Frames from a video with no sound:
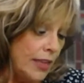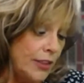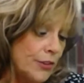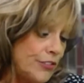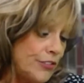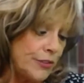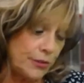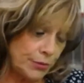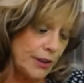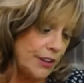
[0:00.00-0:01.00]
There's just
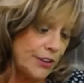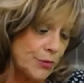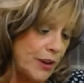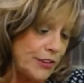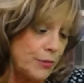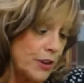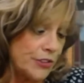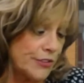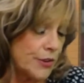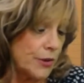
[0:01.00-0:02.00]
way too
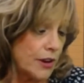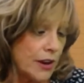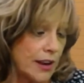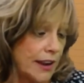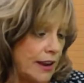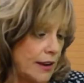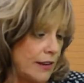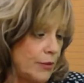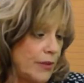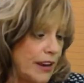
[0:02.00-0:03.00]
much is going on. I can't
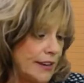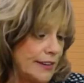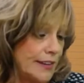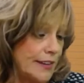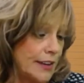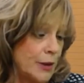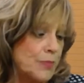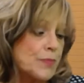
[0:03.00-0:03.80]
even begin to tell you.